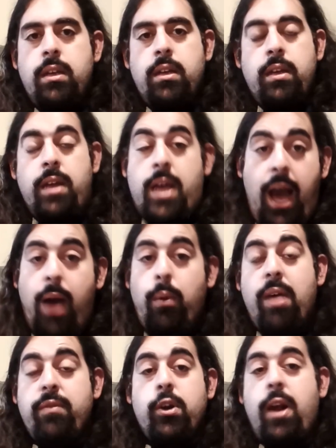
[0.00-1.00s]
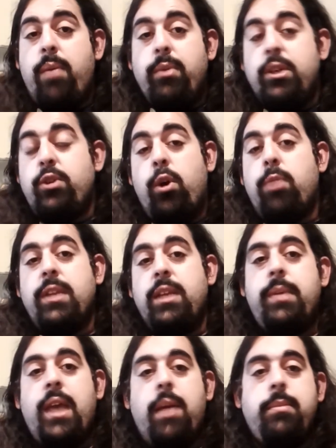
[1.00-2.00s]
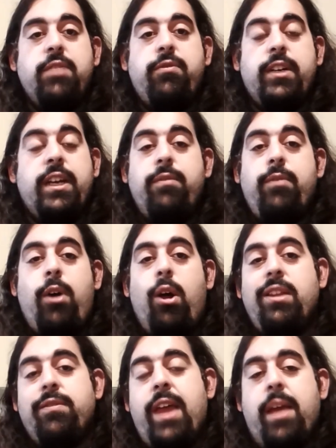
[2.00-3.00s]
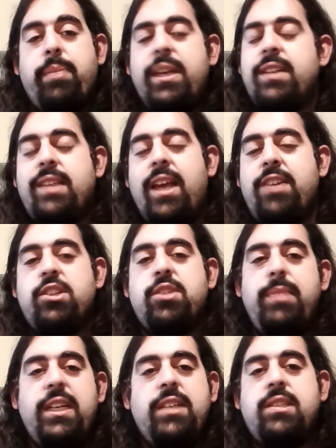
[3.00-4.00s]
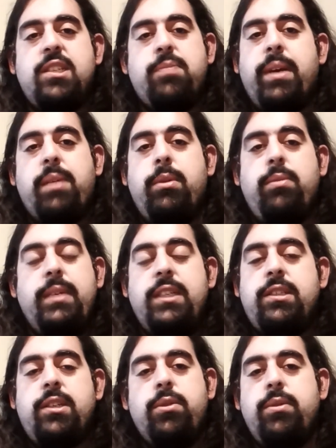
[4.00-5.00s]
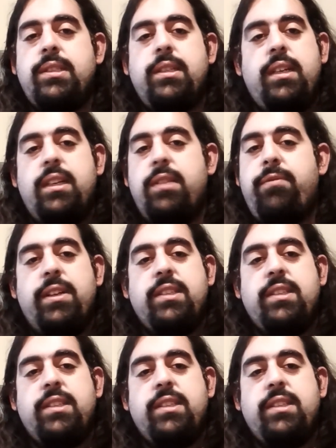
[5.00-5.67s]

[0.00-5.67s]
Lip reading: However, I would normally be able to forgive all of that, because that just means Despicable Me 2 is an inoffensive,